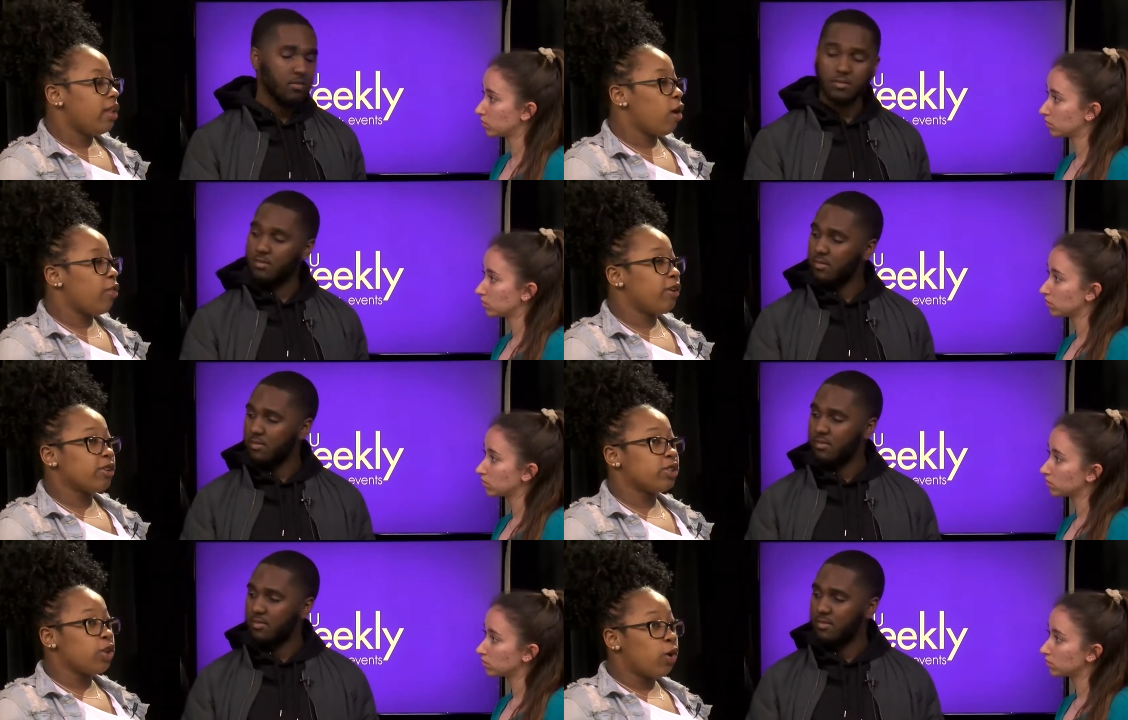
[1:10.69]
Speaker 1: No,
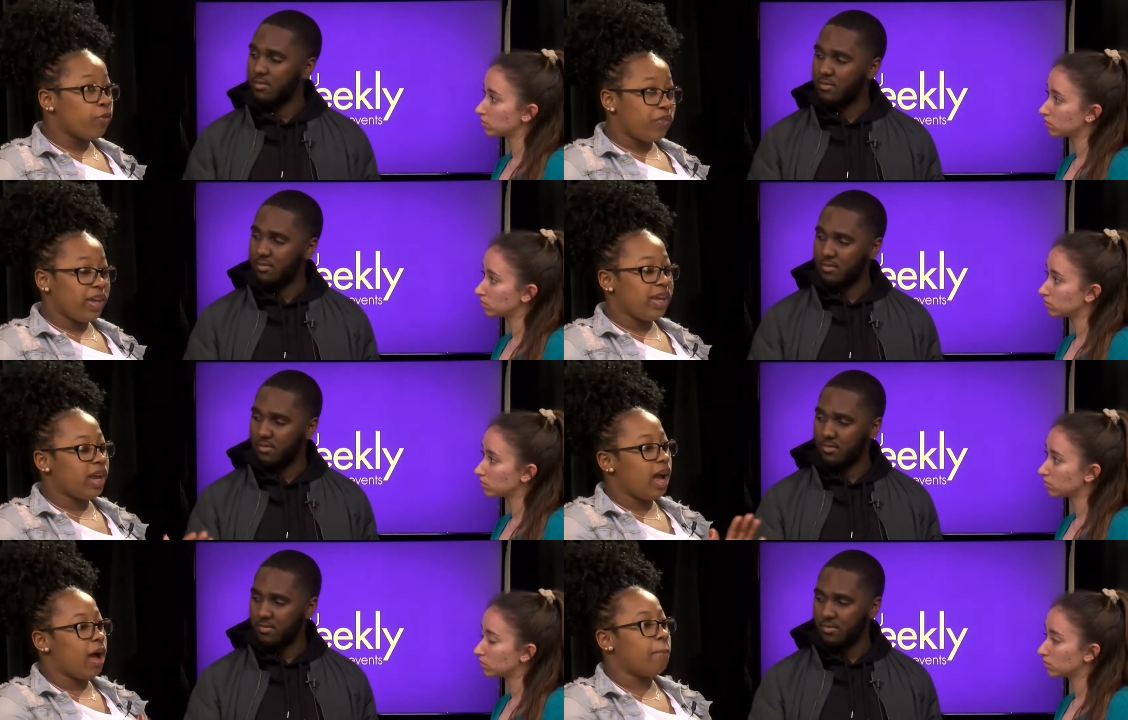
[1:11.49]
there is no
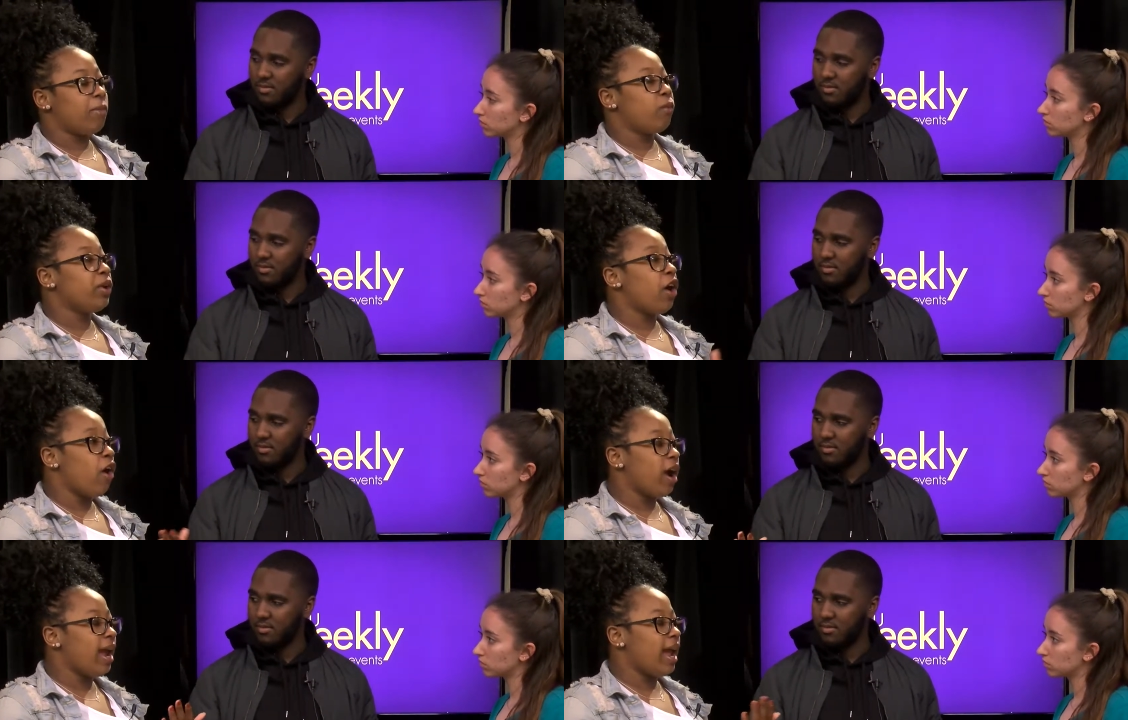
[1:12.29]
fee, um, but we
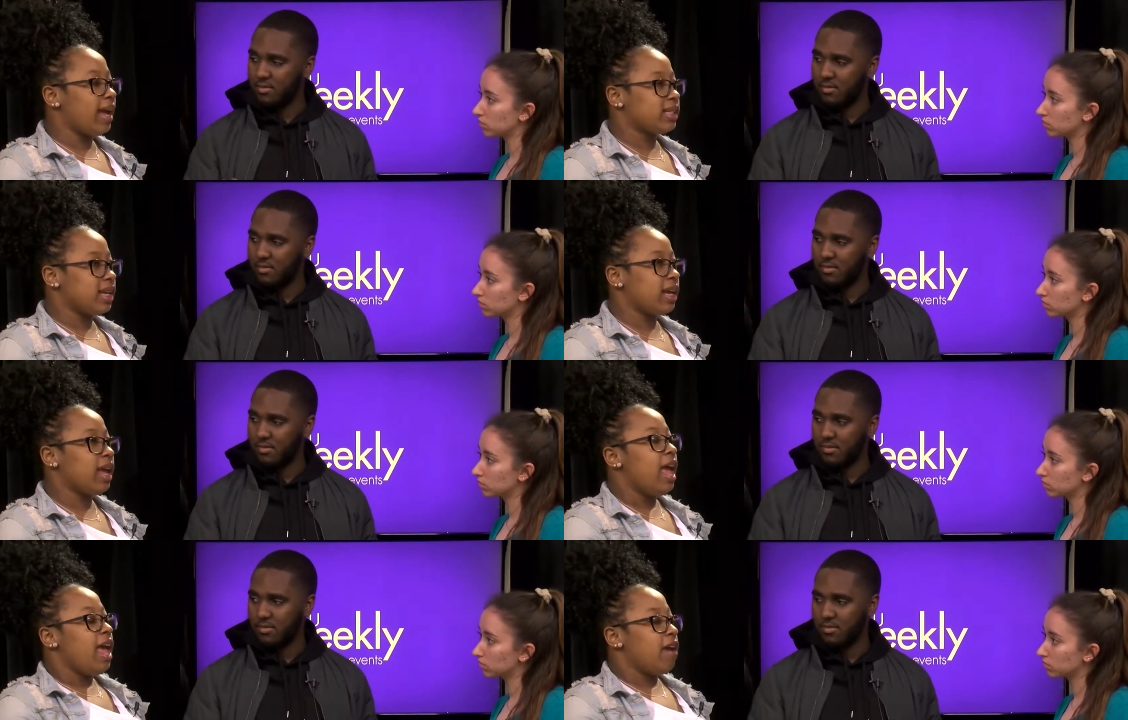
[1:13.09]
are
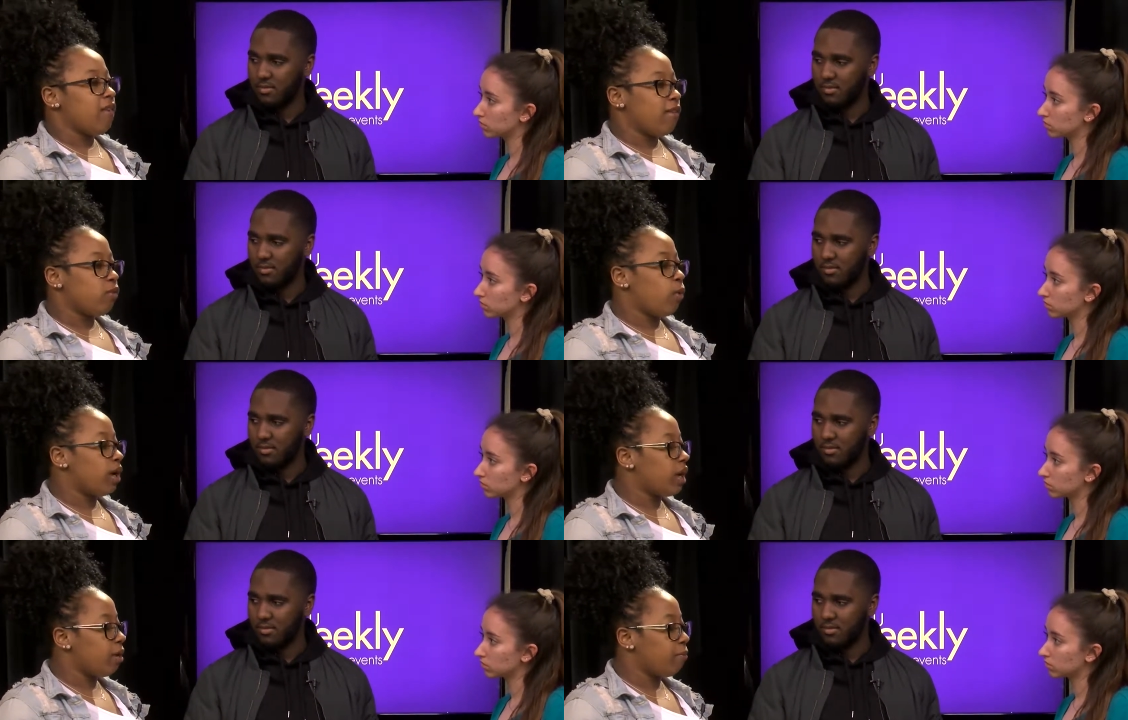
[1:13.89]
asking if
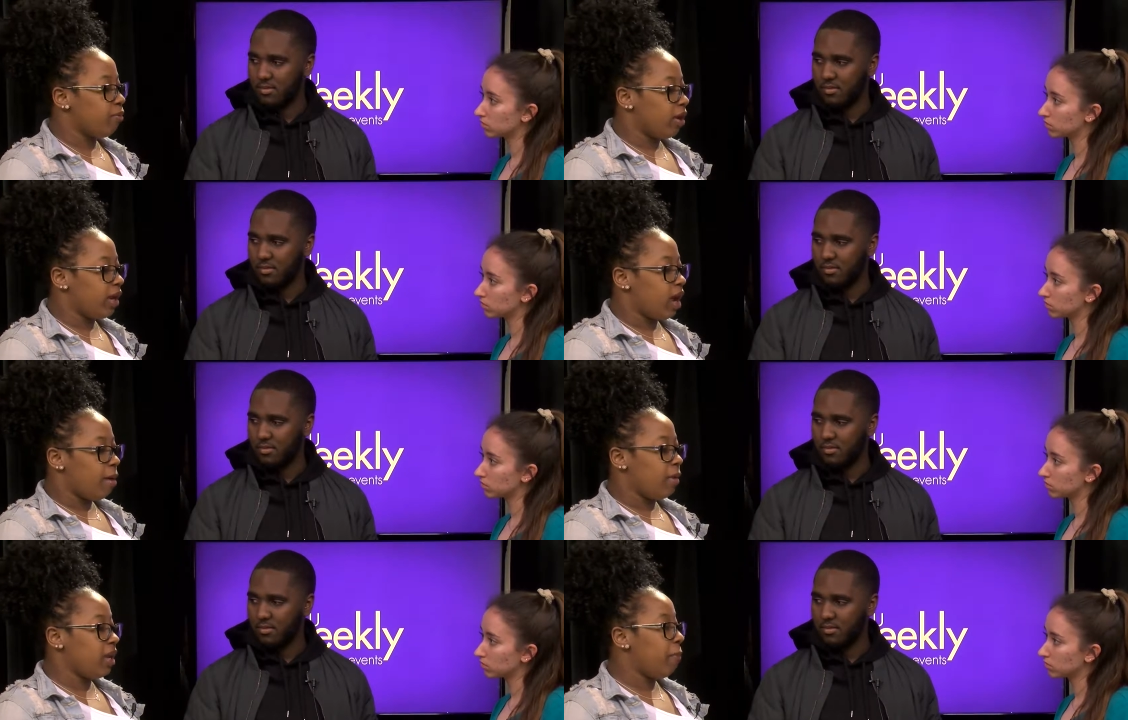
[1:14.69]
everyone could bring
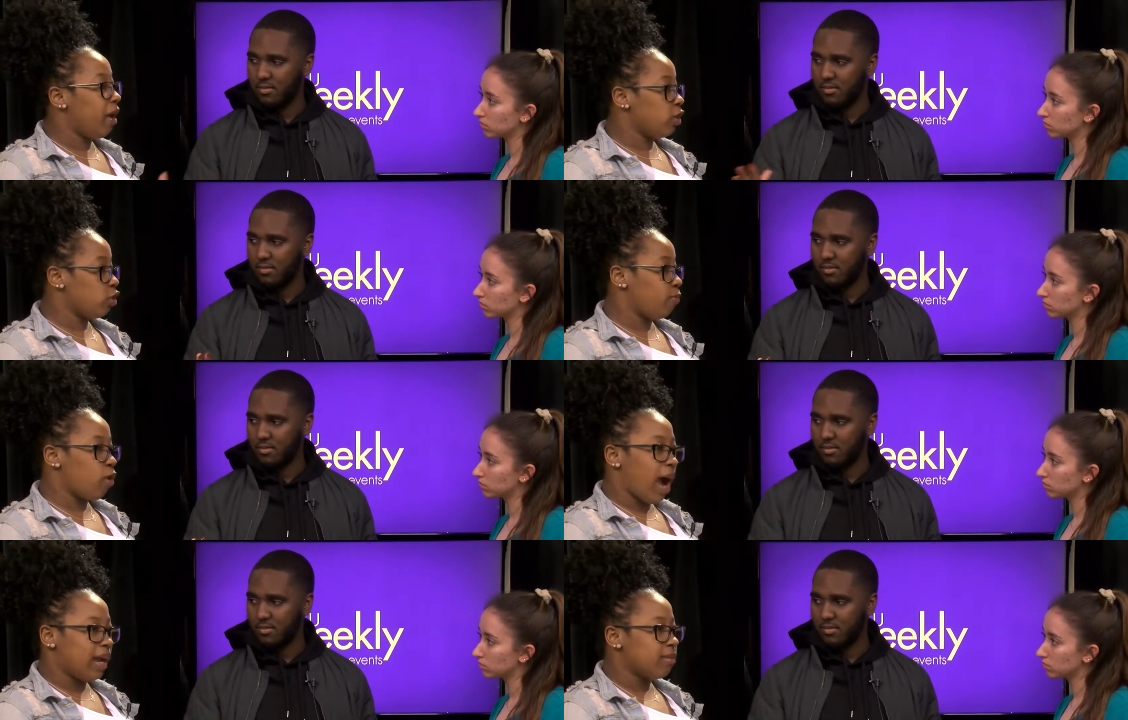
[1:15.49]
um, any
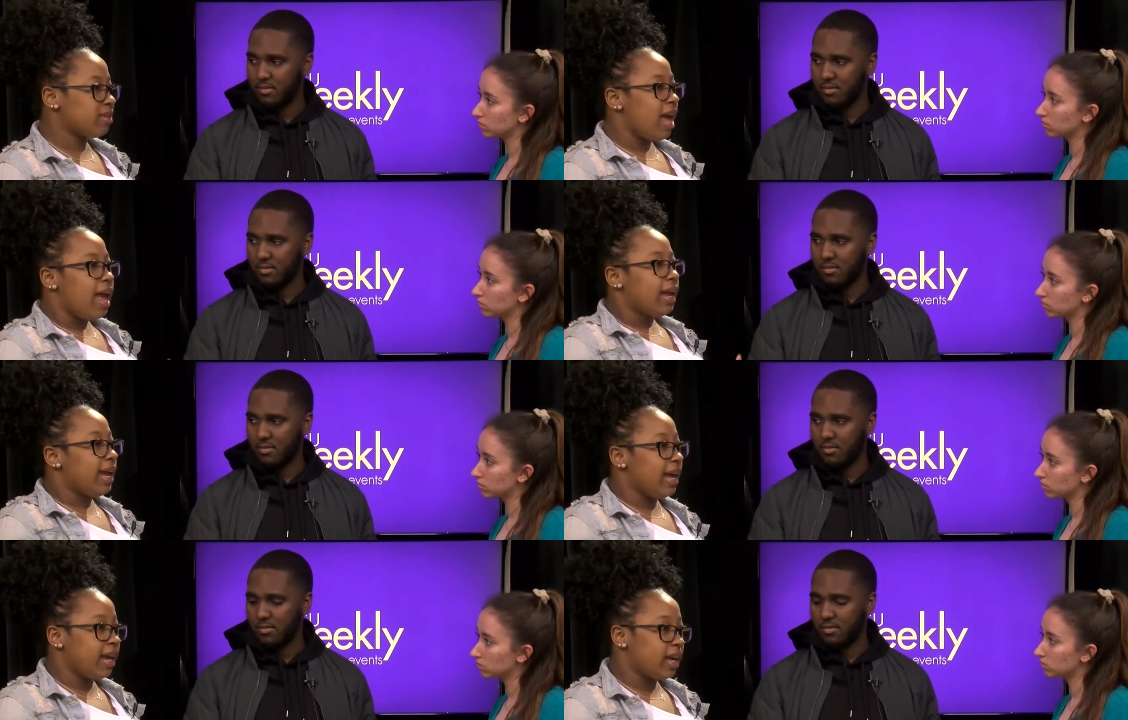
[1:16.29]
perishable items,
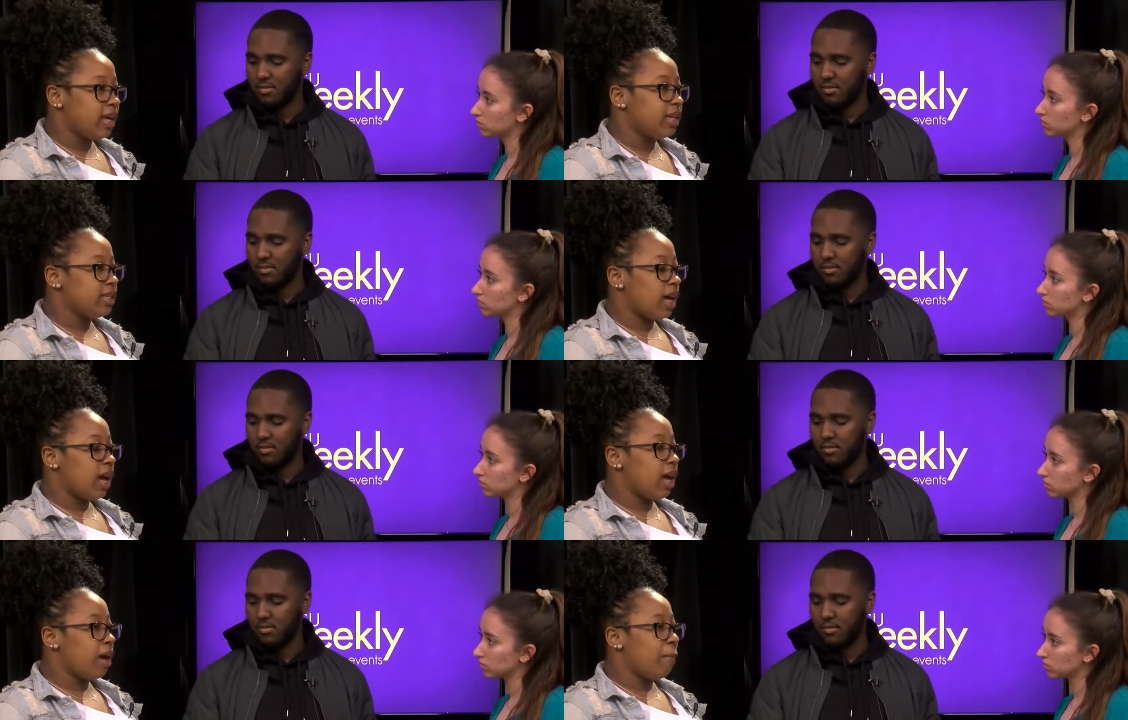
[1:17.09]
canned goods,
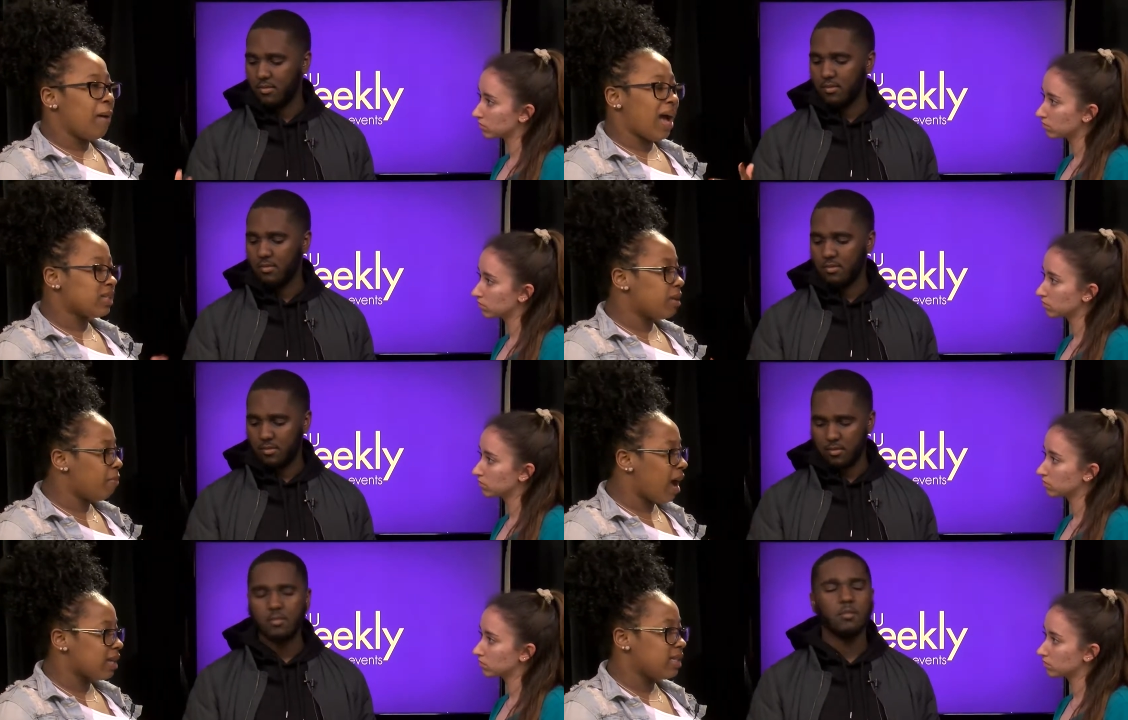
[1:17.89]
uh, pasta
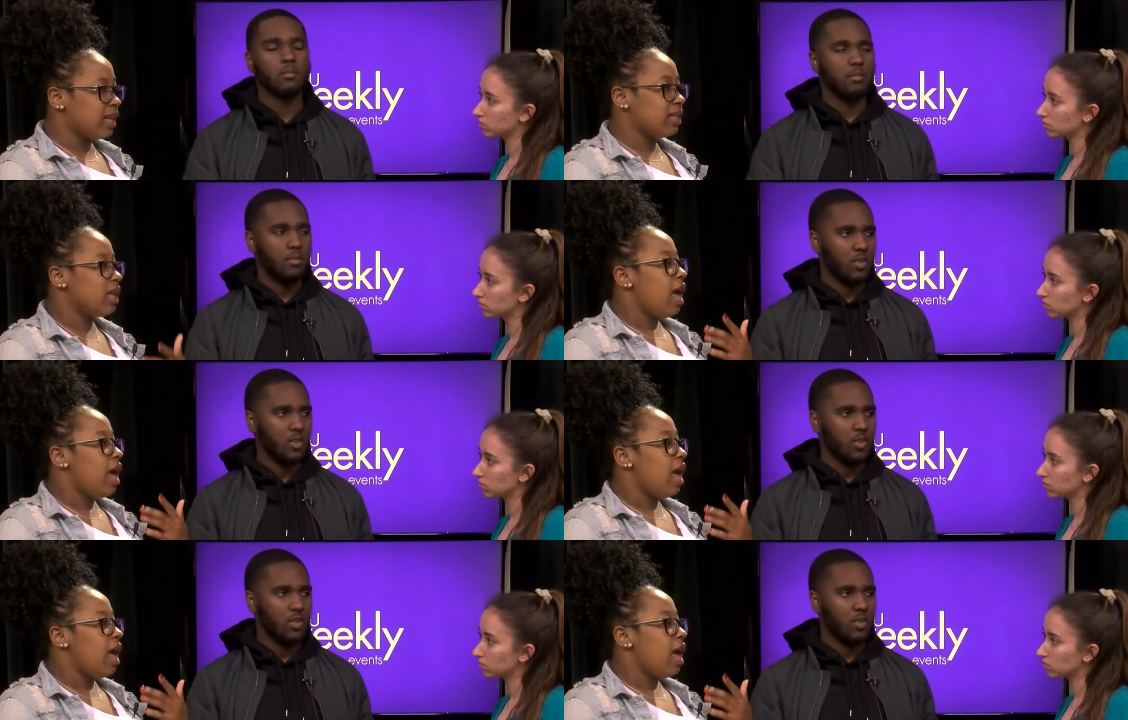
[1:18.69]
boxes,